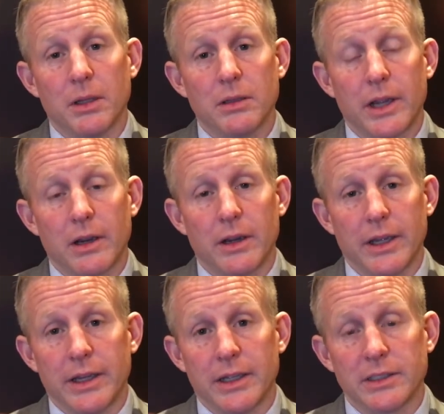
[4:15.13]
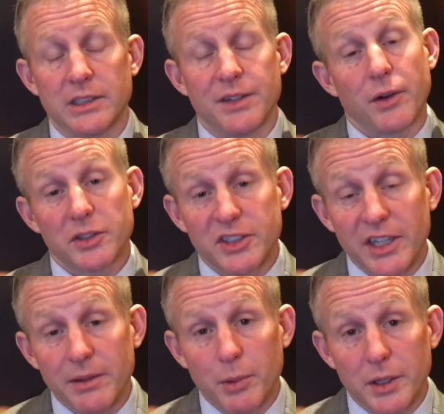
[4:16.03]
There is
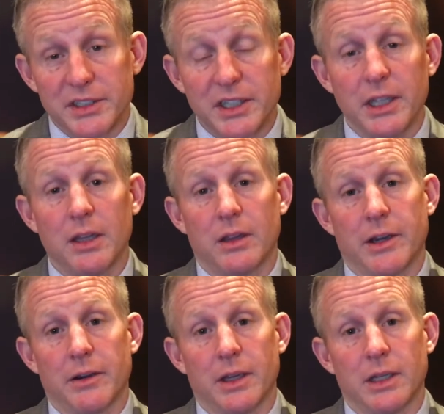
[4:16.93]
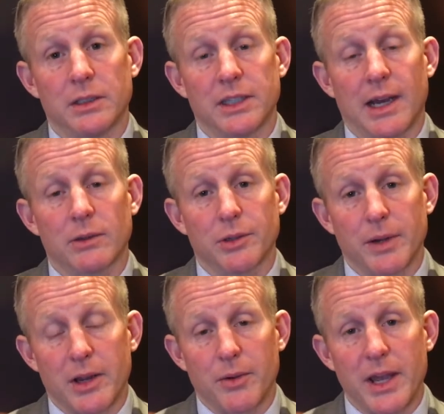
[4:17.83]
diversity in Boise, there is outdoor
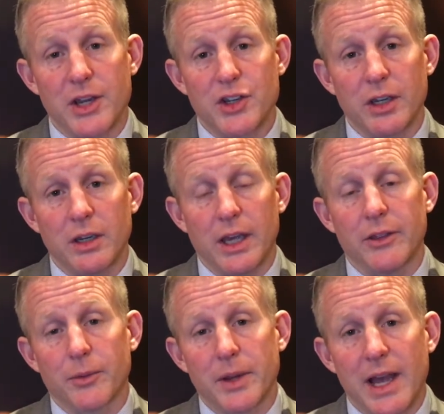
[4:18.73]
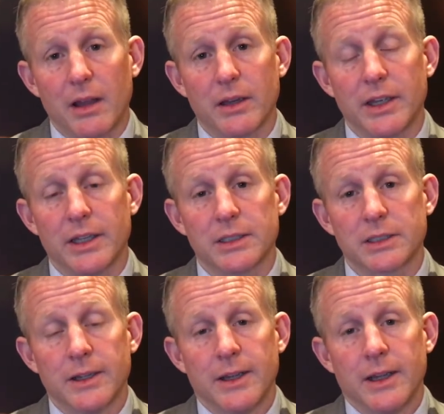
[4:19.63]
recreation, and the reality
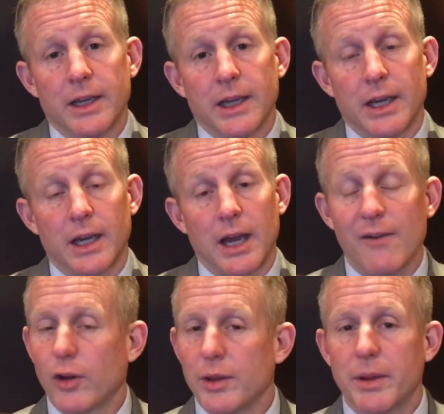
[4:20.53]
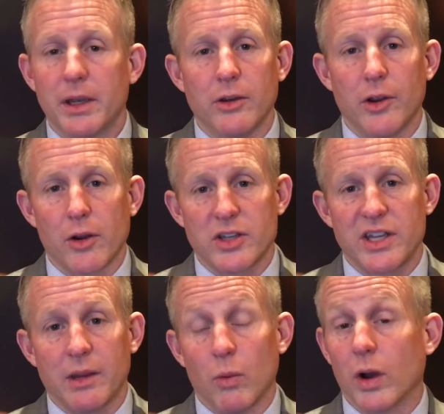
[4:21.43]
is I've only been to New York
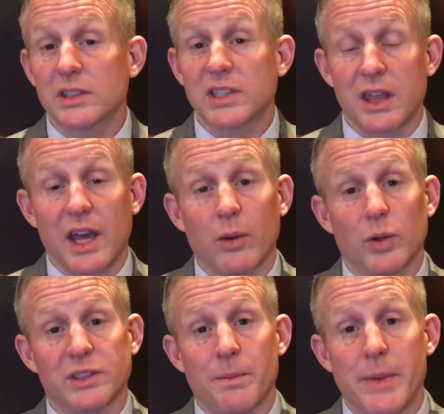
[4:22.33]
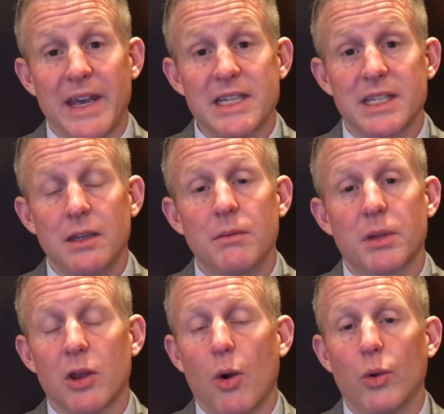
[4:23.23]
City once. I thought it was amazing,
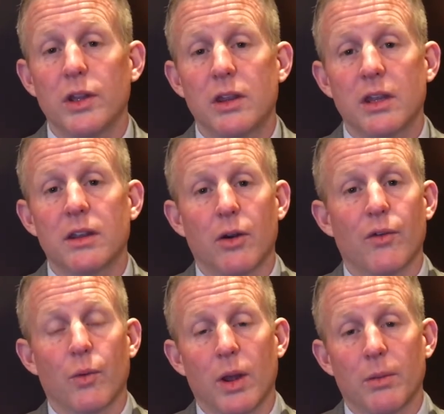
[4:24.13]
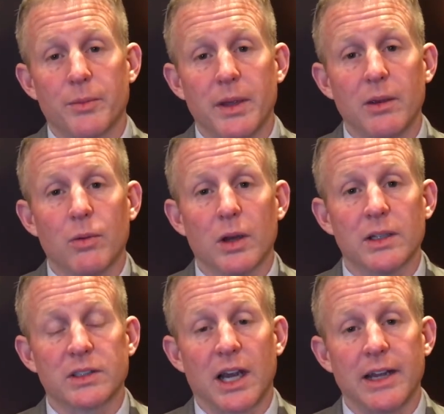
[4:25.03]
but the only thing that overwhelmed me
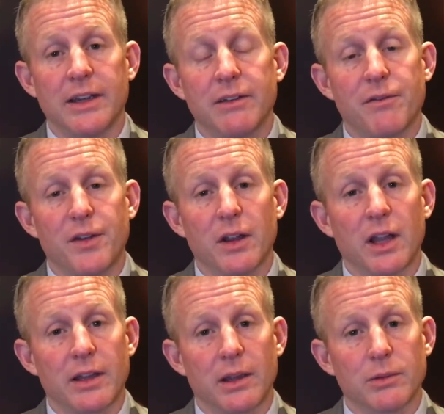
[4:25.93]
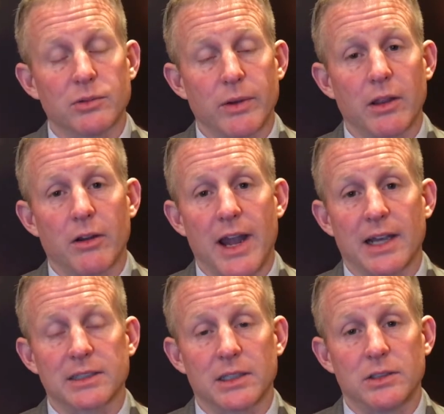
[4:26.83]
was I didn't feel like there was regular
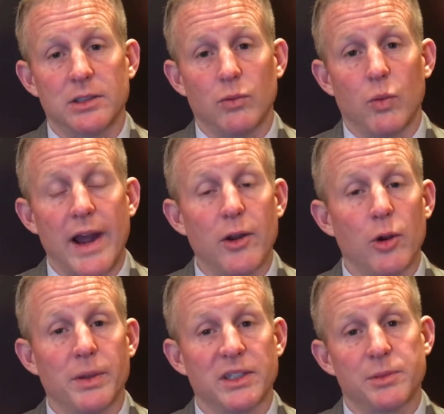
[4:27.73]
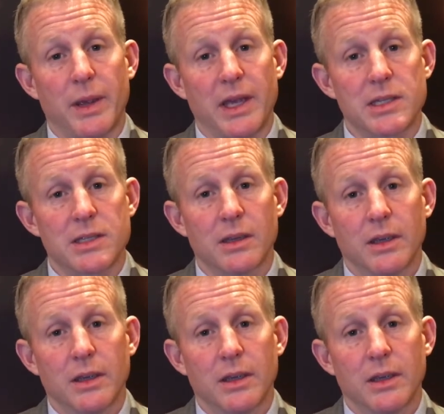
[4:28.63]
access to wide open space.